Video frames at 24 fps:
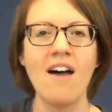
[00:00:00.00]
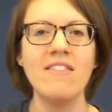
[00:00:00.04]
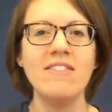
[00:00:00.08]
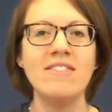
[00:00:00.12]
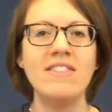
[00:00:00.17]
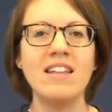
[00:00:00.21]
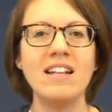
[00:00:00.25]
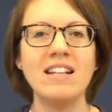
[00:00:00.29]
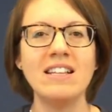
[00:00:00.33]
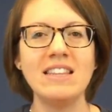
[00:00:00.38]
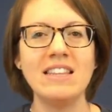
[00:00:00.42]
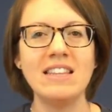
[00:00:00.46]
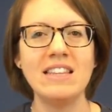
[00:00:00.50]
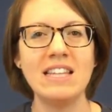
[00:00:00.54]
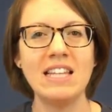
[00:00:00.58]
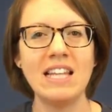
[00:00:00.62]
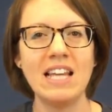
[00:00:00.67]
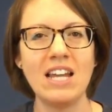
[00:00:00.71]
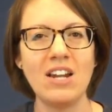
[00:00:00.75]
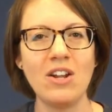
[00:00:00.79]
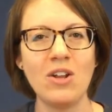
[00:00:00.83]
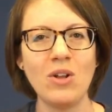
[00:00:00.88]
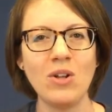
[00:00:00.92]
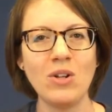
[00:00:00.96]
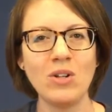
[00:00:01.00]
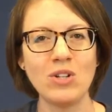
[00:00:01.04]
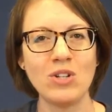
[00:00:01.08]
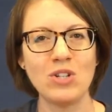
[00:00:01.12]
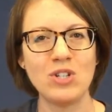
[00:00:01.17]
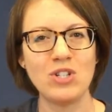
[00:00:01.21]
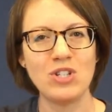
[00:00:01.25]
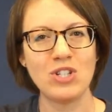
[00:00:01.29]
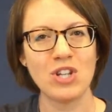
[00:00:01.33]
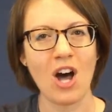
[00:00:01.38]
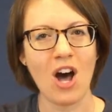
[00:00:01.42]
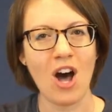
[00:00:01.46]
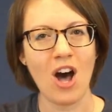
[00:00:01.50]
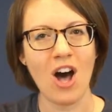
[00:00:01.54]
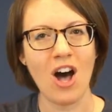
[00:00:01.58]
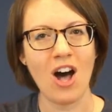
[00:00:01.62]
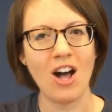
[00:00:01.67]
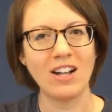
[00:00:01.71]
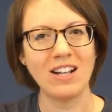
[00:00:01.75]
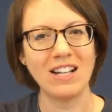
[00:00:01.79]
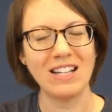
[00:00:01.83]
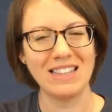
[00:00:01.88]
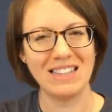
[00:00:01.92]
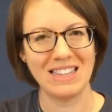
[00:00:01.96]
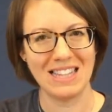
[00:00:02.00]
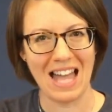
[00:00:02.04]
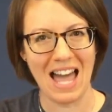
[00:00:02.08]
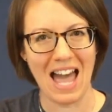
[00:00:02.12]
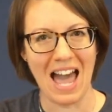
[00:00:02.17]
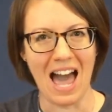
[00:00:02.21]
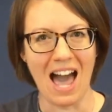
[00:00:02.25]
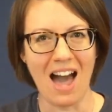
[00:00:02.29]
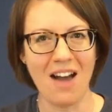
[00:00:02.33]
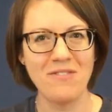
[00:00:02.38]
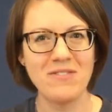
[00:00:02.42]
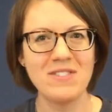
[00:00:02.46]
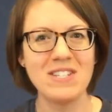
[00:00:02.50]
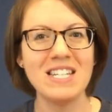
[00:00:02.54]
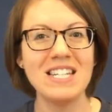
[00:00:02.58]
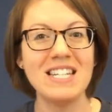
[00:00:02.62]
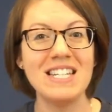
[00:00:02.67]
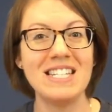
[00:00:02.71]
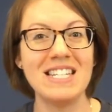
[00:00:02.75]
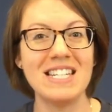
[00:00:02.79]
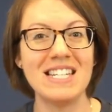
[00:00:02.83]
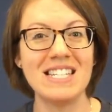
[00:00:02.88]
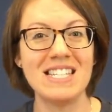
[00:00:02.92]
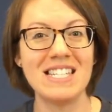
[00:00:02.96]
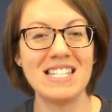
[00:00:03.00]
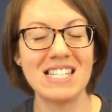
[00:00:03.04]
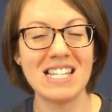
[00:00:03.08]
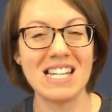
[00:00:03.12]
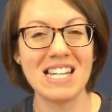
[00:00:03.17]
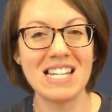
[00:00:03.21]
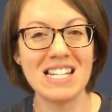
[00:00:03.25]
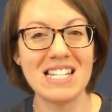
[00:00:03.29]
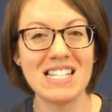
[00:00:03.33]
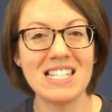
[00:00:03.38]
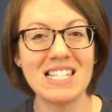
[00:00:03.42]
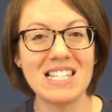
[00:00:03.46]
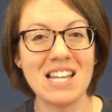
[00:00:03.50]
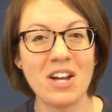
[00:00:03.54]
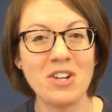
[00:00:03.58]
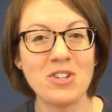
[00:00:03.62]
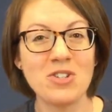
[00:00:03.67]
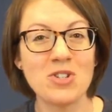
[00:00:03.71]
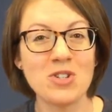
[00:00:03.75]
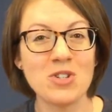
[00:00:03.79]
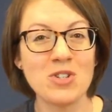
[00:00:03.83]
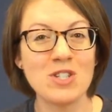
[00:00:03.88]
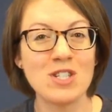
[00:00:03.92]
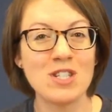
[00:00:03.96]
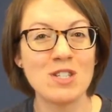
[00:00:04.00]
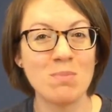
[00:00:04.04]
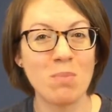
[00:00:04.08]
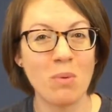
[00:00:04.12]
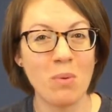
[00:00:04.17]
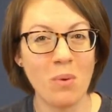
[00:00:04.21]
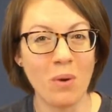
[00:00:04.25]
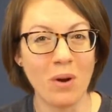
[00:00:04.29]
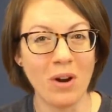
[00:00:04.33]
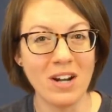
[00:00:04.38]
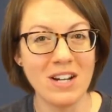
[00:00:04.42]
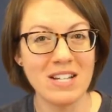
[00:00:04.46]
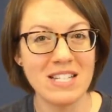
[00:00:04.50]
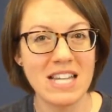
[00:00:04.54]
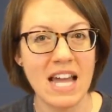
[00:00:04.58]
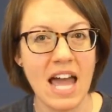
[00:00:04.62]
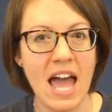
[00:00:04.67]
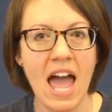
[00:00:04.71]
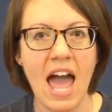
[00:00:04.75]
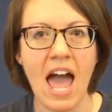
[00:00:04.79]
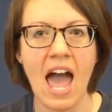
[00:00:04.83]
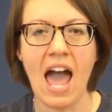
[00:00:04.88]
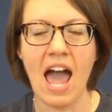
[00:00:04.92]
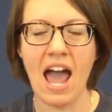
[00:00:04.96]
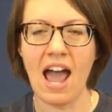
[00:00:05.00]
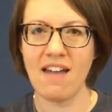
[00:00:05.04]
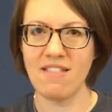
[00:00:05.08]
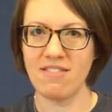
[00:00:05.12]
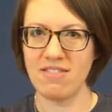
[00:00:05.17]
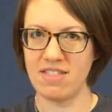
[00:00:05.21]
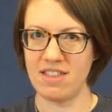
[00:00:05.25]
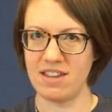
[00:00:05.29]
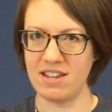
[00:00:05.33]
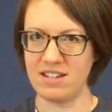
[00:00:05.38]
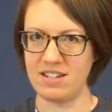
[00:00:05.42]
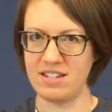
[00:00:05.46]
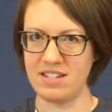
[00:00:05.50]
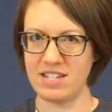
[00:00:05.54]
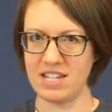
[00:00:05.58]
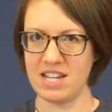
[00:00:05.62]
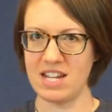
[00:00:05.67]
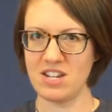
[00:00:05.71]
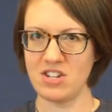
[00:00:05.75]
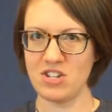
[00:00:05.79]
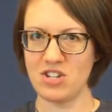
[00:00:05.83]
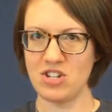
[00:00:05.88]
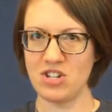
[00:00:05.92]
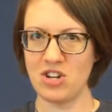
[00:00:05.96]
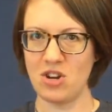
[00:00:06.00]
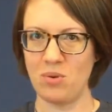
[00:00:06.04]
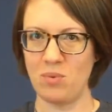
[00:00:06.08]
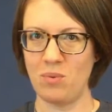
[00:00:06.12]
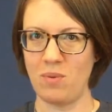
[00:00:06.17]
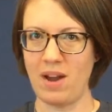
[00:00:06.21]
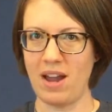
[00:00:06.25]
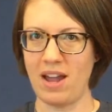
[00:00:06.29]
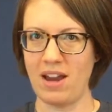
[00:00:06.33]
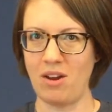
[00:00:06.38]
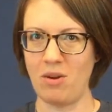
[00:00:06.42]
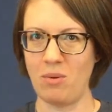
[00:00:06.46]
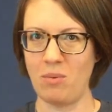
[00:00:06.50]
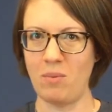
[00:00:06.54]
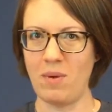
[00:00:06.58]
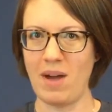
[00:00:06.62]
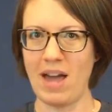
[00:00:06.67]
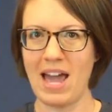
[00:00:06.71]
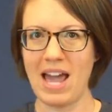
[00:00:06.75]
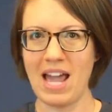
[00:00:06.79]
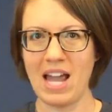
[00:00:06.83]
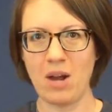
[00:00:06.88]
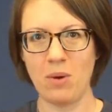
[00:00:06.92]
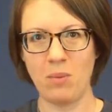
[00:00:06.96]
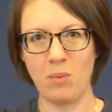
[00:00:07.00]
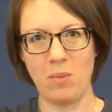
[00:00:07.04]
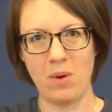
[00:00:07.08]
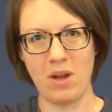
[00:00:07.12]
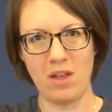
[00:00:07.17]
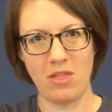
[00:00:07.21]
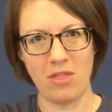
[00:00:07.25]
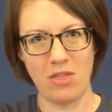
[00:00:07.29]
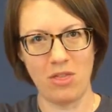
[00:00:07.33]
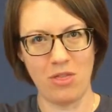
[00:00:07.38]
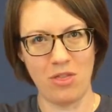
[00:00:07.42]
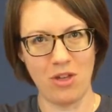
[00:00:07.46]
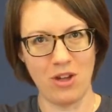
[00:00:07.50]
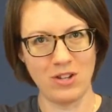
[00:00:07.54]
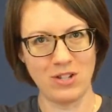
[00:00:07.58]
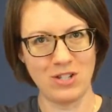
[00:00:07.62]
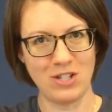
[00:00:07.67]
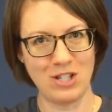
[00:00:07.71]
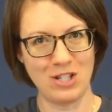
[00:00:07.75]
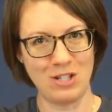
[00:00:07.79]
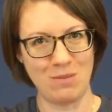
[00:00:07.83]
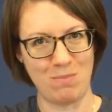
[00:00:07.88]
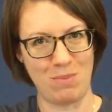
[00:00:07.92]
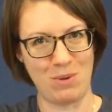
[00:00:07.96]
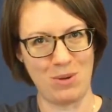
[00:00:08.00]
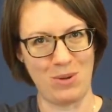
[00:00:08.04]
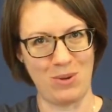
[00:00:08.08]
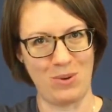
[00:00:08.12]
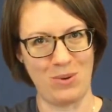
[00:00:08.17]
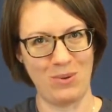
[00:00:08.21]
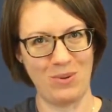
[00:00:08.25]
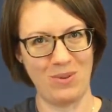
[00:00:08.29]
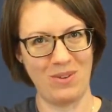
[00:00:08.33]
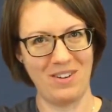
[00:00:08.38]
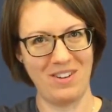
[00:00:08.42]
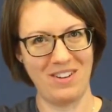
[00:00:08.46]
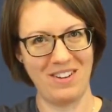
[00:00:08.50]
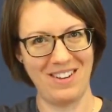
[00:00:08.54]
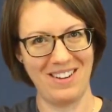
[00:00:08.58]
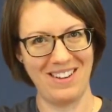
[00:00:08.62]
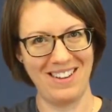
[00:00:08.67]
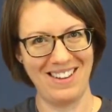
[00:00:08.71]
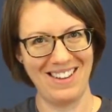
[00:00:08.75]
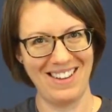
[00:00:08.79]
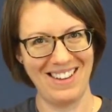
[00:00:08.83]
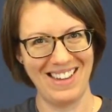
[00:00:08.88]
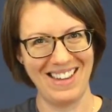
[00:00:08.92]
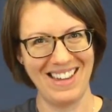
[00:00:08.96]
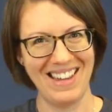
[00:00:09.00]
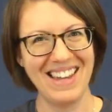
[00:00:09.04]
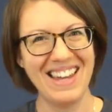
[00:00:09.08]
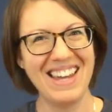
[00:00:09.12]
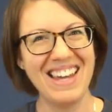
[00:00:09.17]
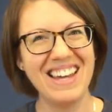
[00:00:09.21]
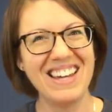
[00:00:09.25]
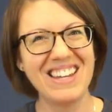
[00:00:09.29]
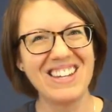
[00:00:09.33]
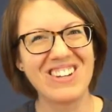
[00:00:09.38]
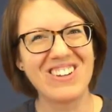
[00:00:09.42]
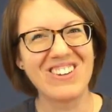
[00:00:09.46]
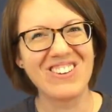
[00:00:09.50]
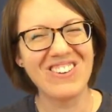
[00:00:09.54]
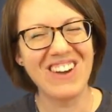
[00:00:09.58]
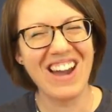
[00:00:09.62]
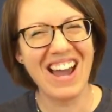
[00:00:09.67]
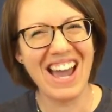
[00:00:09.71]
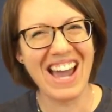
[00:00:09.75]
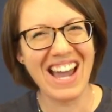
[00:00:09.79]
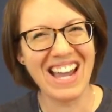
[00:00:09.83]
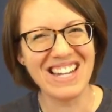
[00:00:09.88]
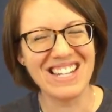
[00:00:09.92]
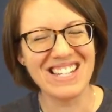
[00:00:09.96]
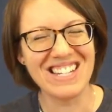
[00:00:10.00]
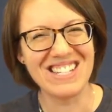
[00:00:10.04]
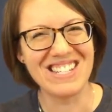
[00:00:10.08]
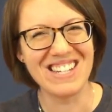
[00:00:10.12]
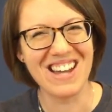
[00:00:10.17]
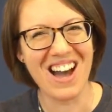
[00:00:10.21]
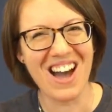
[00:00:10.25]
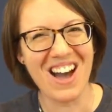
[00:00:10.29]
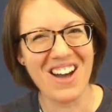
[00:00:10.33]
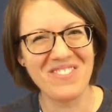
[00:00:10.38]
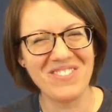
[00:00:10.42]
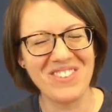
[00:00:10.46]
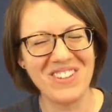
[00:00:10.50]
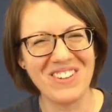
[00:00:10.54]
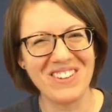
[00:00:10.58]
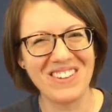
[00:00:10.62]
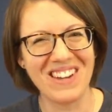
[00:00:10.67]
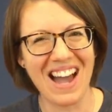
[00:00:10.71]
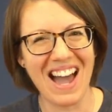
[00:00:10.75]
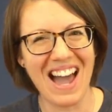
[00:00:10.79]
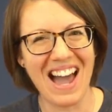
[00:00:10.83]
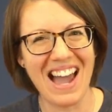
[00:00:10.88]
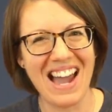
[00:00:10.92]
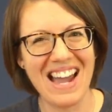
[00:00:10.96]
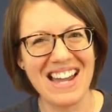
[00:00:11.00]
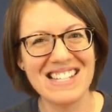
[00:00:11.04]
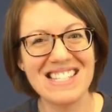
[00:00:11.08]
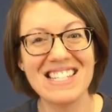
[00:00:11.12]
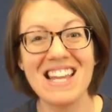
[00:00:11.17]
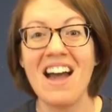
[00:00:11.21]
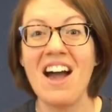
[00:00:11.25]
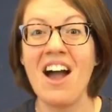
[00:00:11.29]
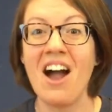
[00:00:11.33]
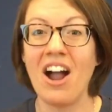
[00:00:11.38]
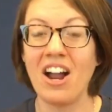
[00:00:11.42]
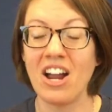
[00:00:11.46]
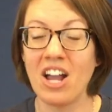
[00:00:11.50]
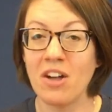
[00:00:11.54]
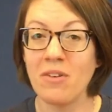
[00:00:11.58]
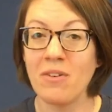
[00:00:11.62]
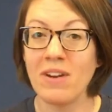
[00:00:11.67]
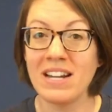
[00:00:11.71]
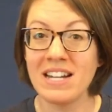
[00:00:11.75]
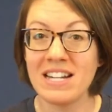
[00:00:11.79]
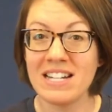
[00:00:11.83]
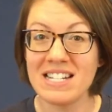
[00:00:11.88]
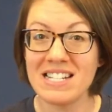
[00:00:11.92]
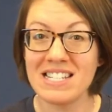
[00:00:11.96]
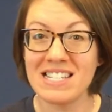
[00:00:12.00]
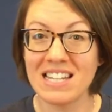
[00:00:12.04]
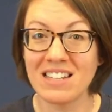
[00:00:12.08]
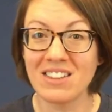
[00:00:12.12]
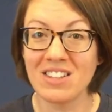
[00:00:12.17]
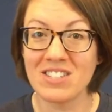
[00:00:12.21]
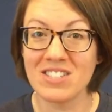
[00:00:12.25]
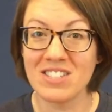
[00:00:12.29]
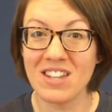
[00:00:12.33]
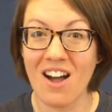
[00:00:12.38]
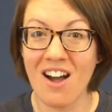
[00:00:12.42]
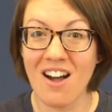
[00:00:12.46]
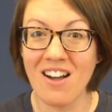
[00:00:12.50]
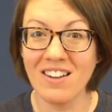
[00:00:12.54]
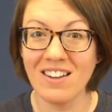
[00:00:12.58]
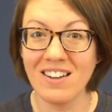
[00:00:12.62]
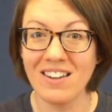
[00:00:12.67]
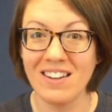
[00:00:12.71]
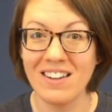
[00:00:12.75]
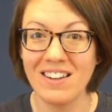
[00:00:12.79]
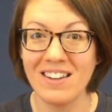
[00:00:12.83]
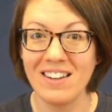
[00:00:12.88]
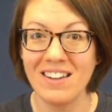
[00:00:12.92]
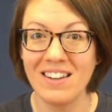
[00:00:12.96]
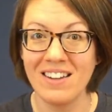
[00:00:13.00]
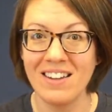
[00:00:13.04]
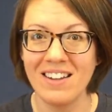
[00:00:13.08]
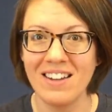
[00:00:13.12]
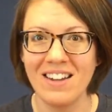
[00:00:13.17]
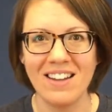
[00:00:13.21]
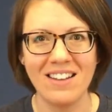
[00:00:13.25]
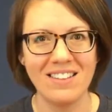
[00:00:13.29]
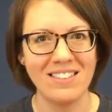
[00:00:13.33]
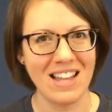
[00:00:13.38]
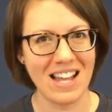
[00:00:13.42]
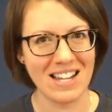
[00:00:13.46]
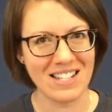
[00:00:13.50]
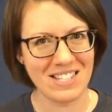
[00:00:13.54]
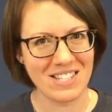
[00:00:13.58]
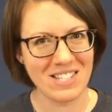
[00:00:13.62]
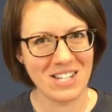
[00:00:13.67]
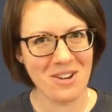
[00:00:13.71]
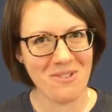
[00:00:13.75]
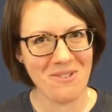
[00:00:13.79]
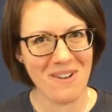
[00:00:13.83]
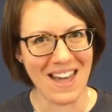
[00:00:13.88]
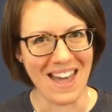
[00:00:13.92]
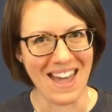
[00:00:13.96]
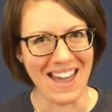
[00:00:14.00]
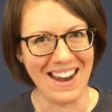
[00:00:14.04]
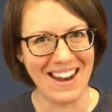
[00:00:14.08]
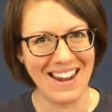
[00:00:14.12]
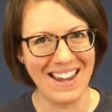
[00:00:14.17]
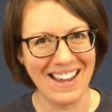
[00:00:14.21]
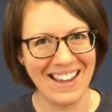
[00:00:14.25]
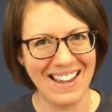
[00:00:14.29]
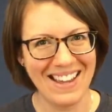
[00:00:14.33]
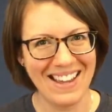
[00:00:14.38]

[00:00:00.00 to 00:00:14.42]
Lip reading: The little dog laughed to see such sport, and the dish ran away with the spoon. Great job, you guys. Are y'all ready to sing the song? Let's do it.